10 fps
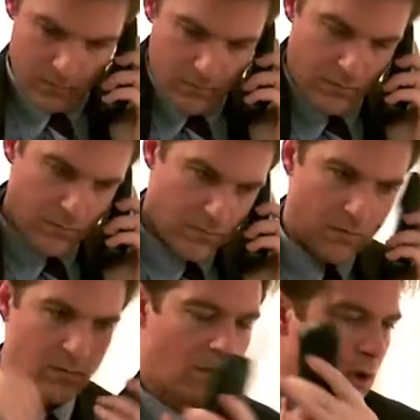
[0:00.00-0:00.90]
I thought I'd bring
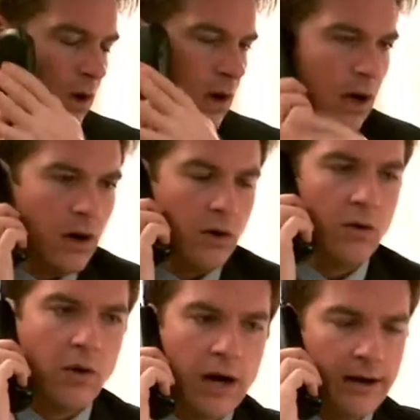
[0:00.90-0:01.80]
you in on.
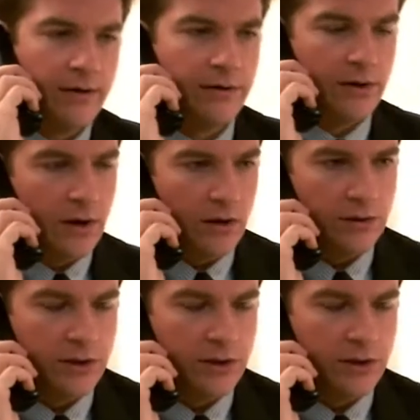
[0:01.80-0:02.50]
Oh, I don't know,